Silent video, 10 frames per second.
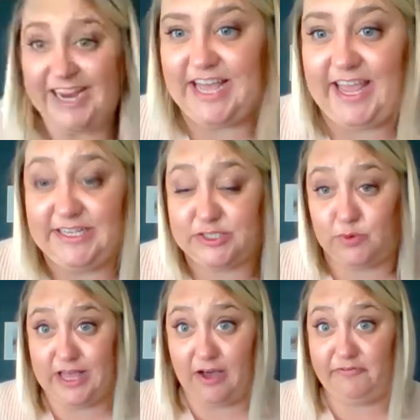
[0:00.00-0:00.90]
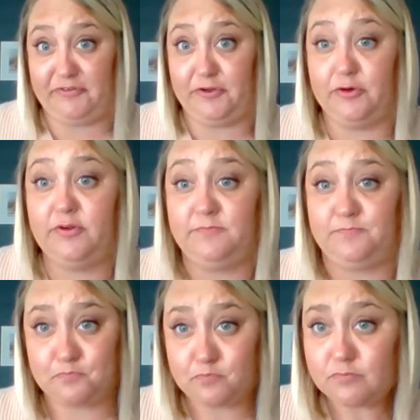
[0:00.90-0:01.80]
days without
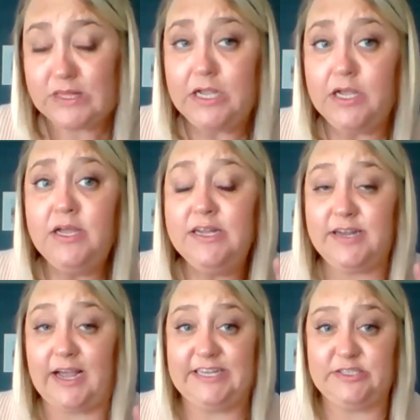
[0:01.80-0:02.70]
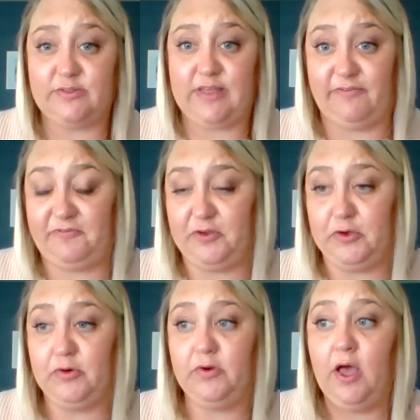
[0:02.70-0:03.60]
food. 9 days without
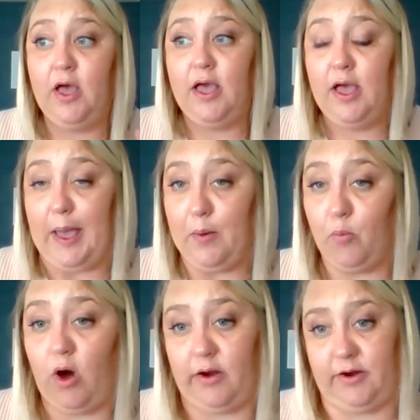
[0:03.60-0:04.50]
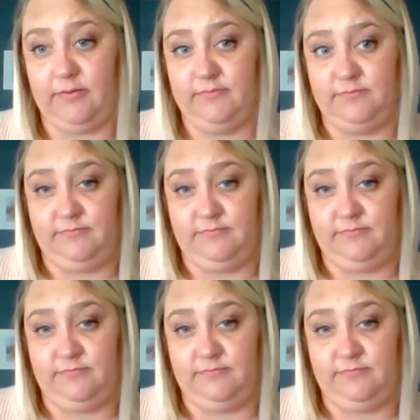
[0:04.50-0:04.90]
food and water.